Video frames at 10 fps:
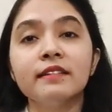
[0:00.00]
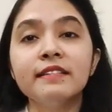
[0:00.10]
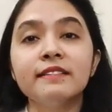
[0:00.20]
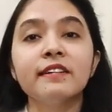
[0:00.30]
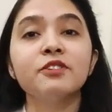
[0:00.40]

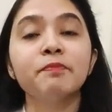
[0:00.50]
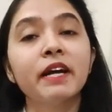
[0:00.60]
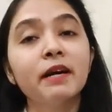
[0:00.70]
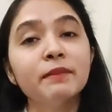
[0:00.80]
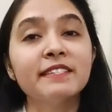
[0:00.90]
research,
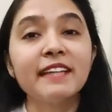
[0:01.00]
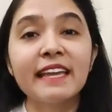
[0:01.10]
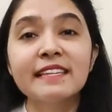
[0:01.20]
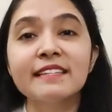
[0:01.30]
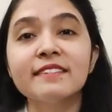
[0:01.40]
become a
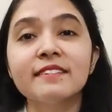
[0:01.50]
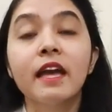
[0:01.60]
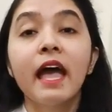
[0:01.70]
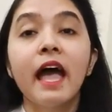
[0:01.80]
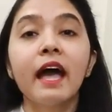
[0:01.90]
scientist,
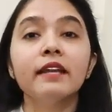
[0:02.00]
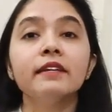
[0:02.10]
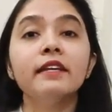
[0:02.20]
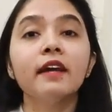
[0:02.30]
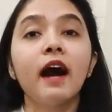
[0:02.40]

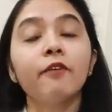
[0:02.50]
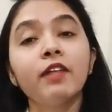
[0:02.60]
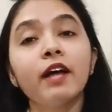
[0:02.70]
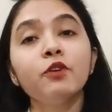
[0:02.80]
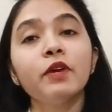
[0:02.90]
and after
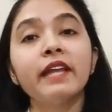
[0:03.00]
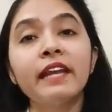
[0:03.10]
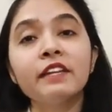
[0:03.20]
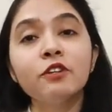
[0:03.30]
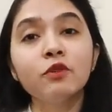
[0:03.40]
that you can
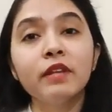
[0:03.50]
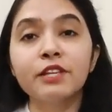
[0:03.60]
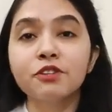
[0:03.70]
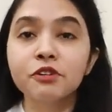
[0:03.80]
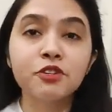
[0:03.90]
enter into
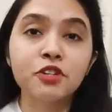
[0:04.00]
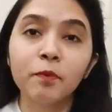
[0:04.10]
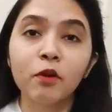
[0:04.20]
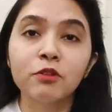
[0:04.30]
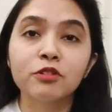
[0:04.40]

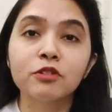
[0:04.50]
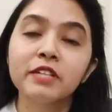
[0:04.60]
lecturership also.